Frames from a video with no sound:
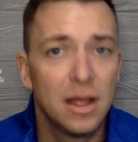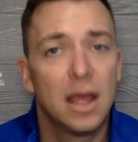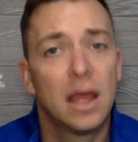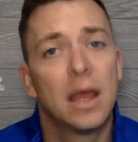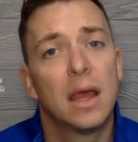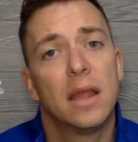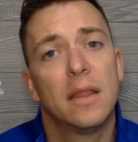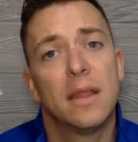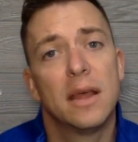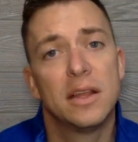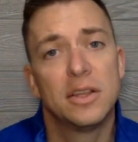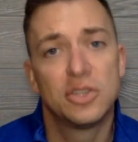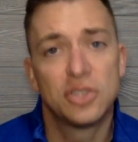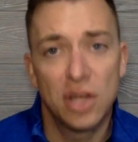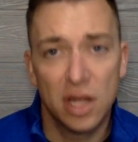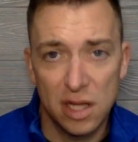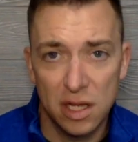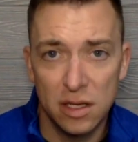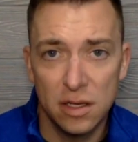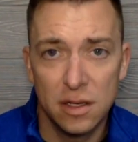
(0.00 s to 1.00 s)
And they
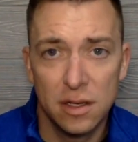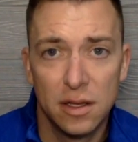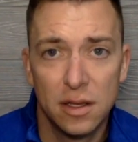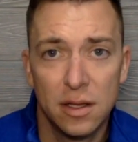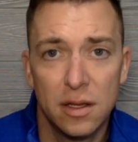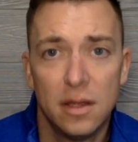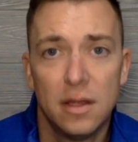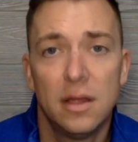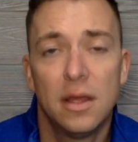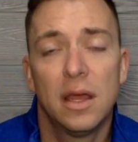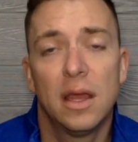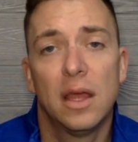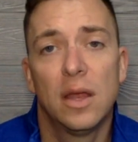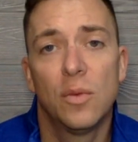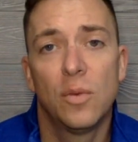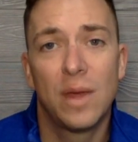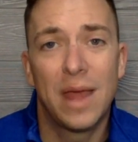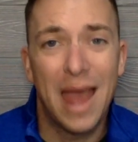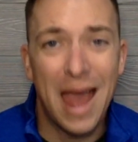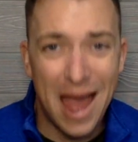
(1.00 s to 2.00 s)
check it,
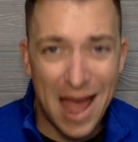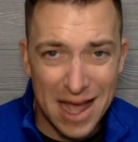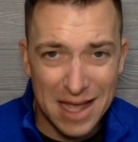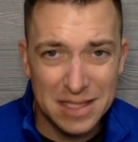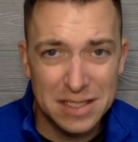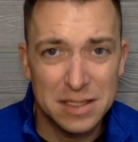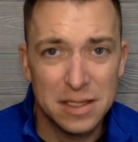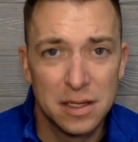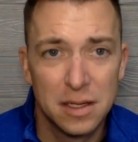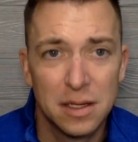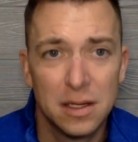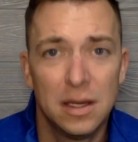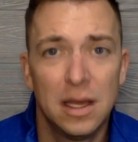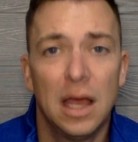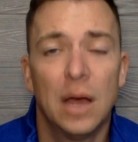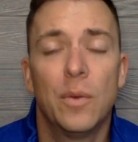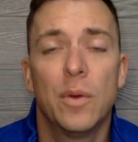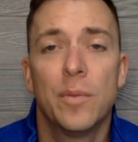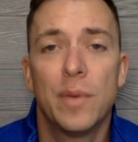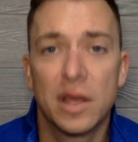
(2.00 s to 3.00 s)
and we ask,
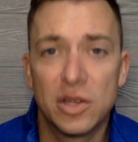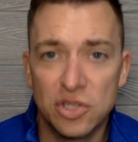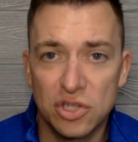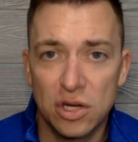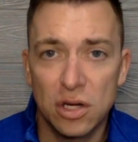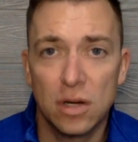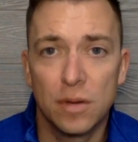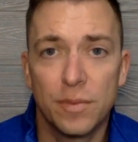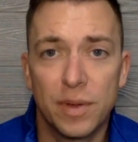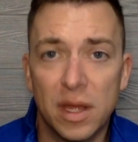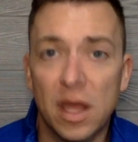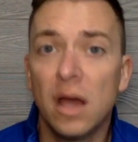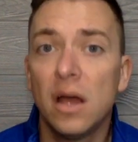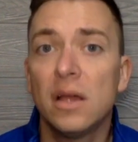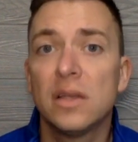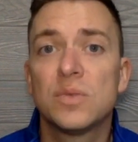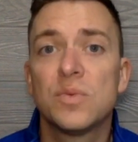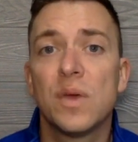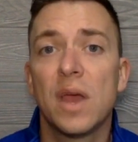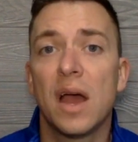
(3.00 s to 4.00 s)
and we make sure
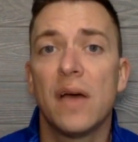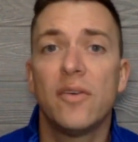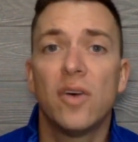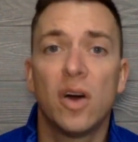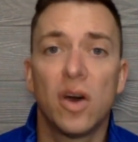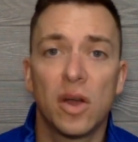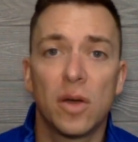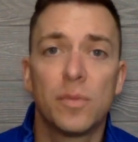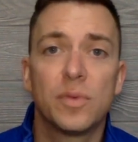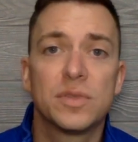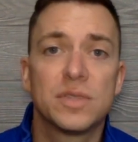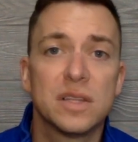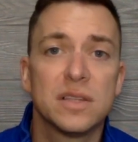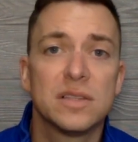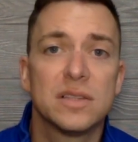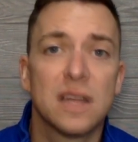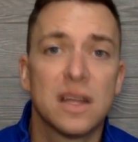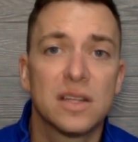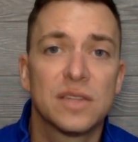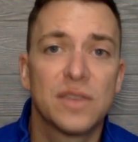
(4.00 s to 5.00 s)
because we have a
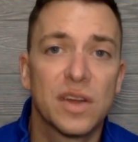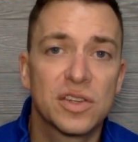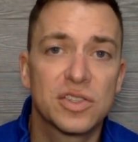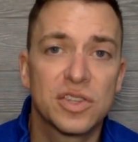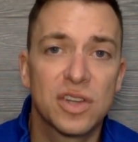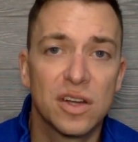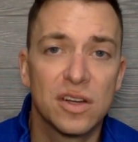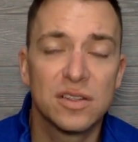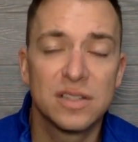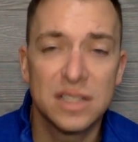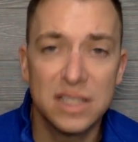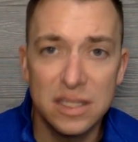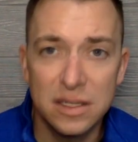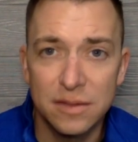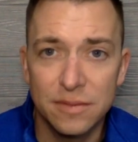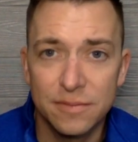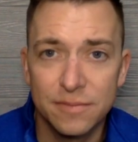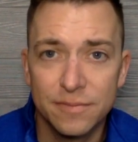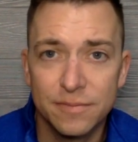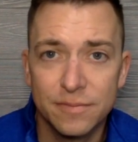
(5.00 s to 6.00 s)
100% satisfaction guarantee.